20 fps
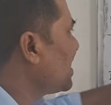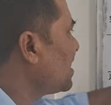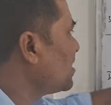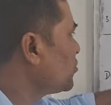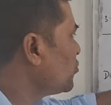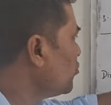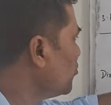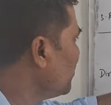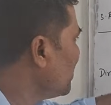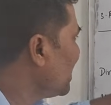are
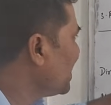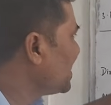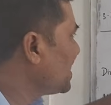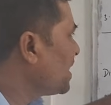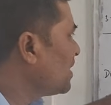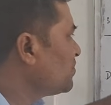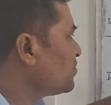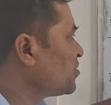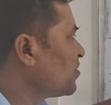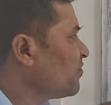two main
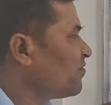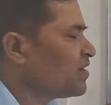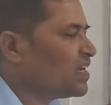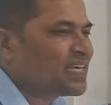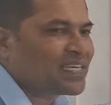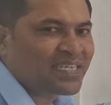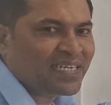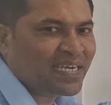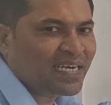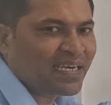types of
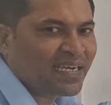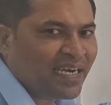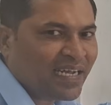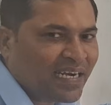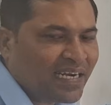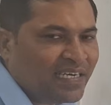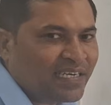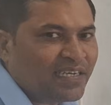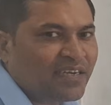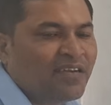electrical
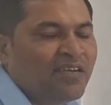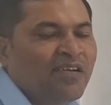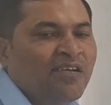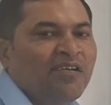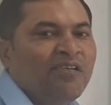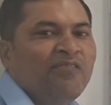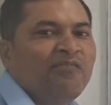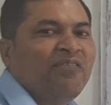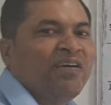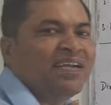current.
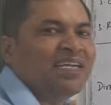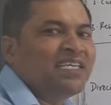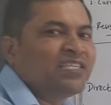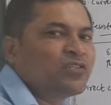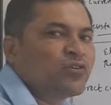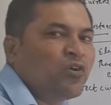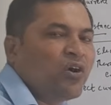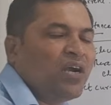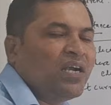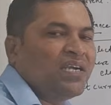One is
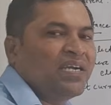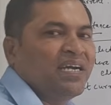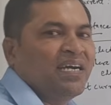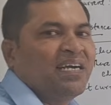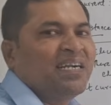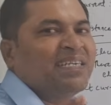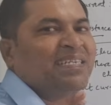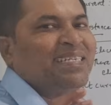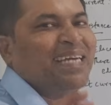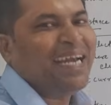called
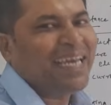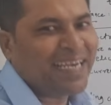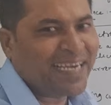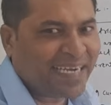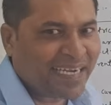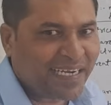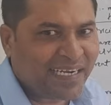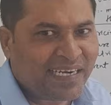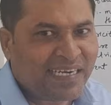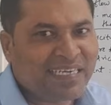direct
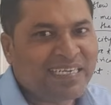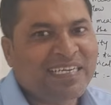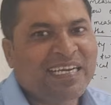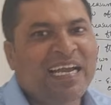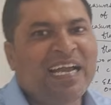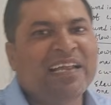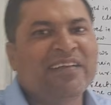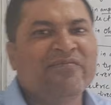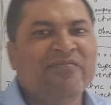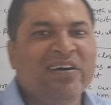current
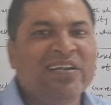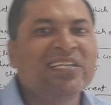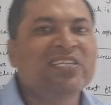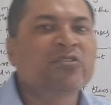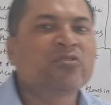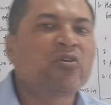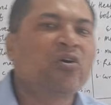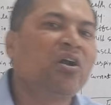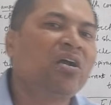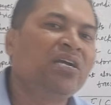and one is
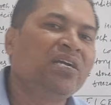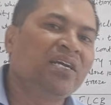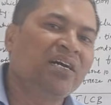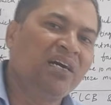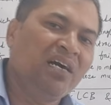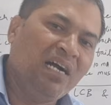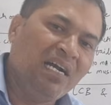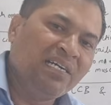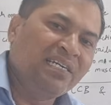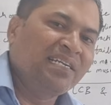called
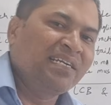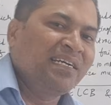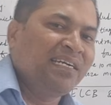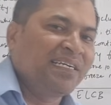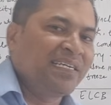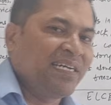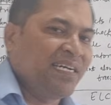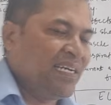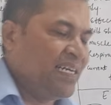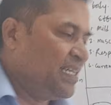
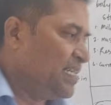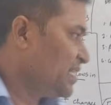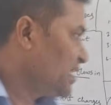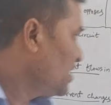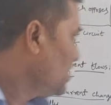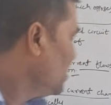alternate current.